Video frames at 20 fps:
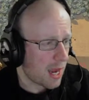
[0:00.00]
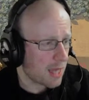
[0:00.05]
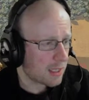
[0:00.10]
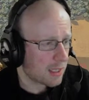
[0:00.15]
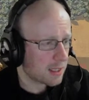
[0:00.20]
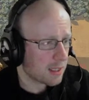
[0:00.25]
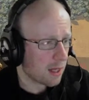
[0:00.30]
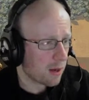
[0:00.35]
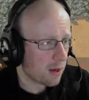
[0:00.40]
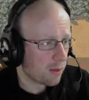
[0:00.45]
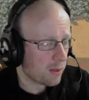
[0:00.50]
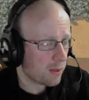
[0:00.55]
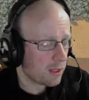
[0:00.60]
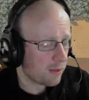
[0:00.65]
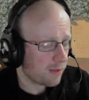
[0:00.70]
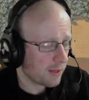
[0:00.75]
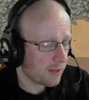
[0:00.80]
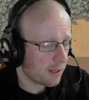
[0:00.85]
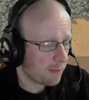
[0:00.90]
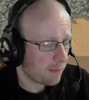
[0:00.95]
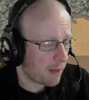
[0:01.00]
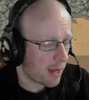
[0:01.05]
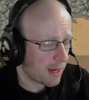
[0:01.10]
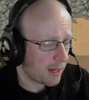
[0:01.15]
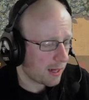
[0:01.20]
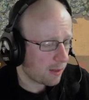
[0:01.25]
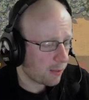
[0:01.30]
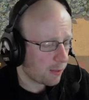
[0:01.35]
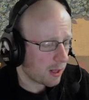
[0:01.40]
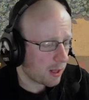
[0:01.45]
So when you think about
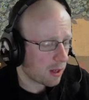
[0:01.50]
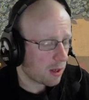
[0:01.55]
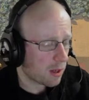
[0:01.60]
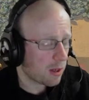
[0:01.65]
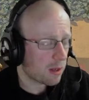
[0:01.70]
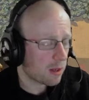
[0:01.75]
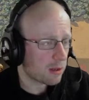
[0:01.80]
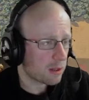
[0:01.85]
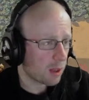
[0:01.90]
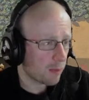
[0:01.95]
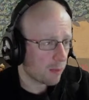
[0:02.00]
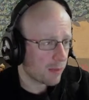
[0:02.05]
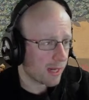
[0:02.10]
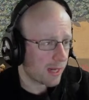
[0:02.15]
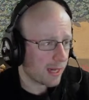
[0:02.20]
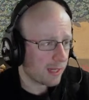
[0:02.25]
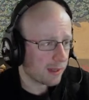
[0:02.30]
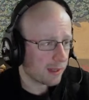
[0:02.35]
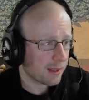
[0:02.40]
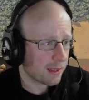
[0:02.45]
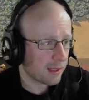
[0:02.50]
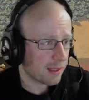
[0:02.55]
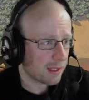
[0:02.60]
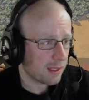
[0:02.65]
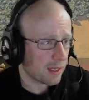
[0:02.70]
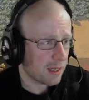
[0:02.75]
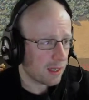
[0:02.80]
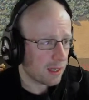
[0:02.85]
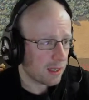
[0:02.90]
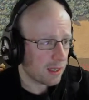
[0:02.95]
it, we are dominating
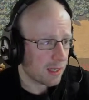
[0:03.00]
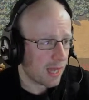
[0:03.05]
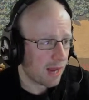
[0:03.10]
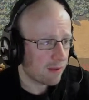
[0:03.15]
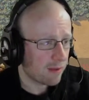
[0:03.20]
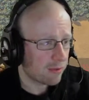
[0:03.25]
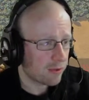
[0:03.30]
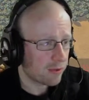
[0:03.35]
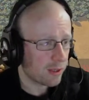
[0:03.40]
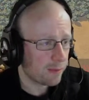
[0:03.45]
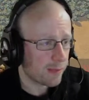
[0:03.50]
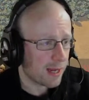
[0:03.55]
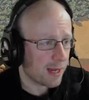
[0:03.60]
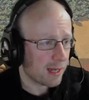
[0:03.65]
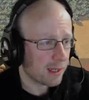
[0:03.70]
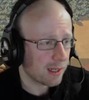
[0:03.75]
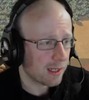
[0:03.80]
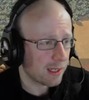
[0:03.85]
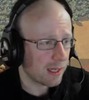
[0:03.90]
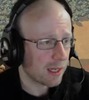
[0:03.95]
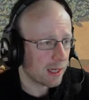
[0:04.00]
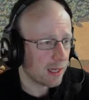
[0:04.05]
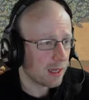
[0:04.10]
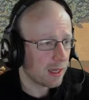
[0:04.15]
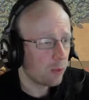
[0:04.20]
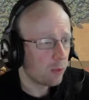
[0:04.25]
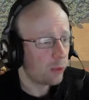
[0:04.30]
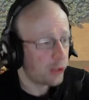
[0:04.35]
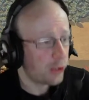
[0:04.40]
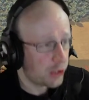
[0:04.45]
the cavalry battle here.
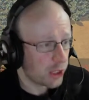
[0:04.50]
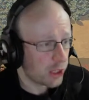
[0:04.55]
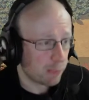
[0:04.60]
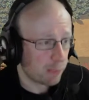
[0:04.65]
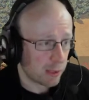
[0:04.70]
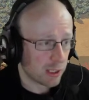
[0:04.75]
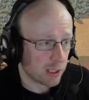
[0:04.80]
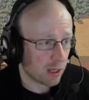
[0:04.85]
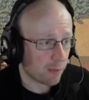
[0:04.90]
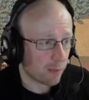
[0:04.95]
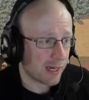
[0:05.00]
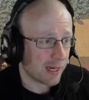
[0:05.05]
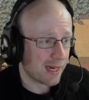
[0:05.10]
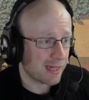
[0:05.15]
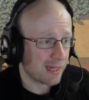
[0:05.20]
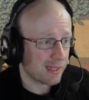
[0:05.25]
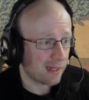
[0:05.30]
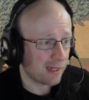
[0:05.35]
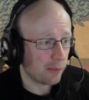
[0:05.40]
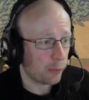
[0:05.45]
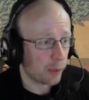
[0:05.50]
We should be dominating.